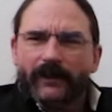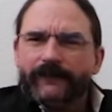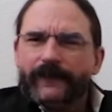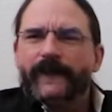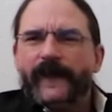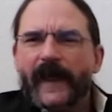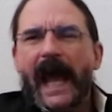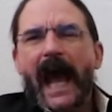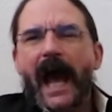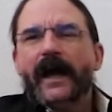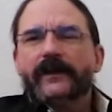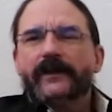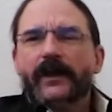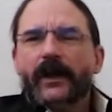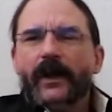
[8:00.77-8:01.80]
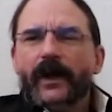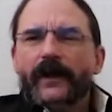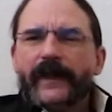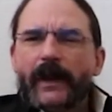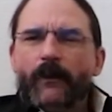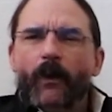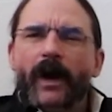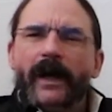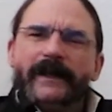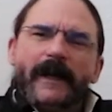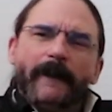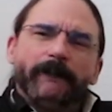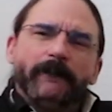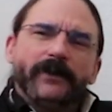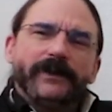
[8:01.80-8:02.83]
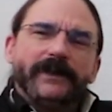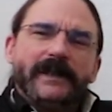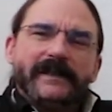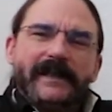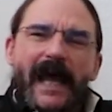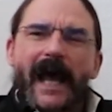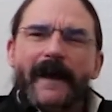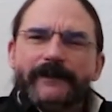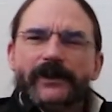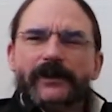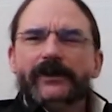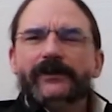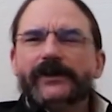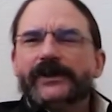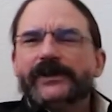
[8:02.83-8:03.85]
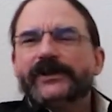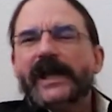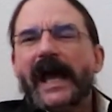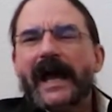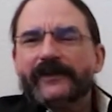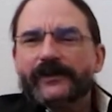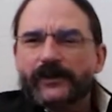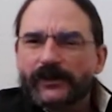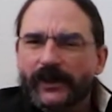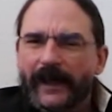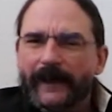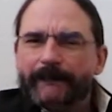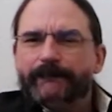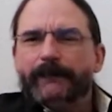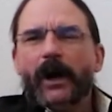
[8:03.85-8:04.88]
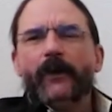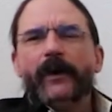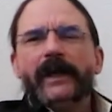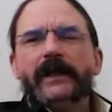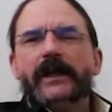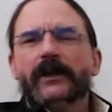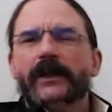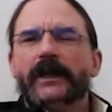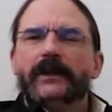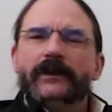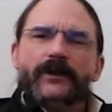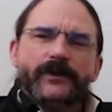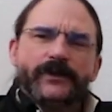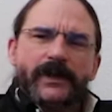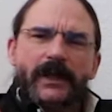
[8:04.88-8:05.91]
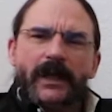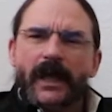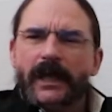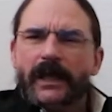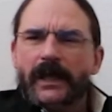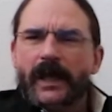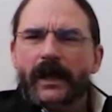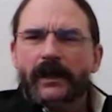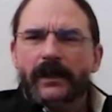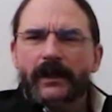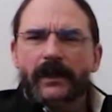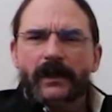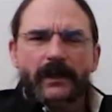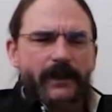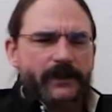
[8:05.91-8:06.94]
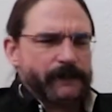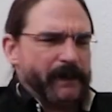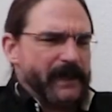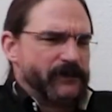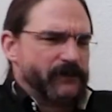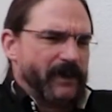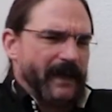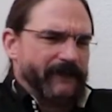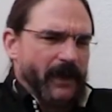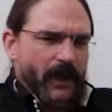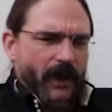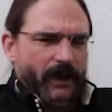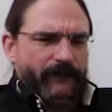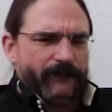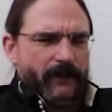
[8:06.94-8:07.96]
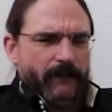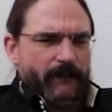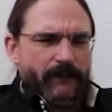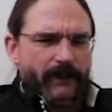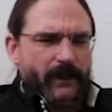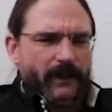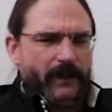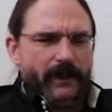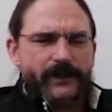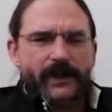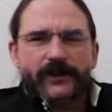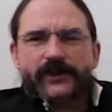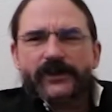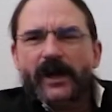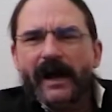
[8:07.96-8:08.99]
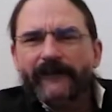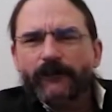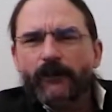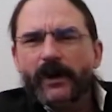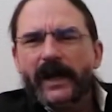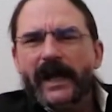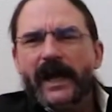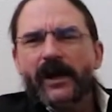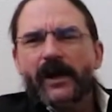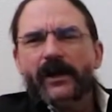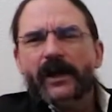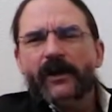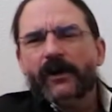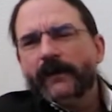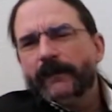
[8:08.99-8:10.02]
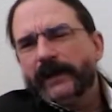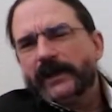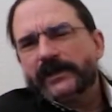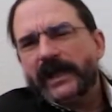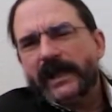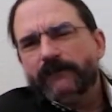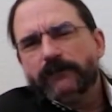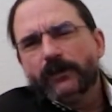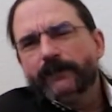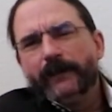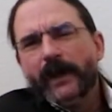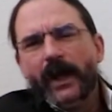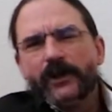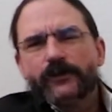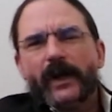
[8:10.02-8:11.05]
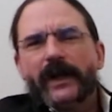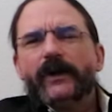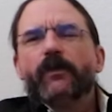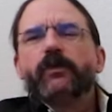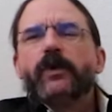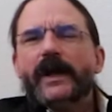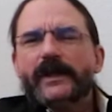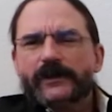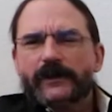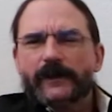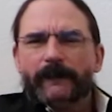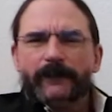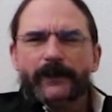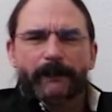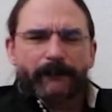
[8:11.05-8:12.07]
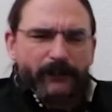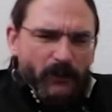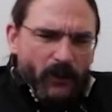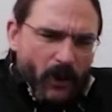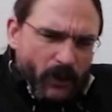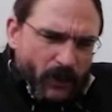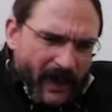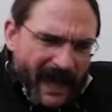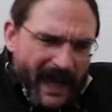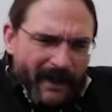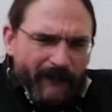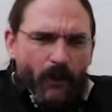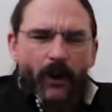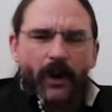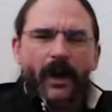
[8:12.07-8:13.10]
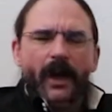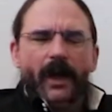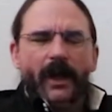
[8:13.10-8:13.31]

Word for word: of that, they wind up with these absolute disasters like Boeing nearly losing a, uh, a spacecraft from a, a software er-, error, because they were trying to rush the, the program or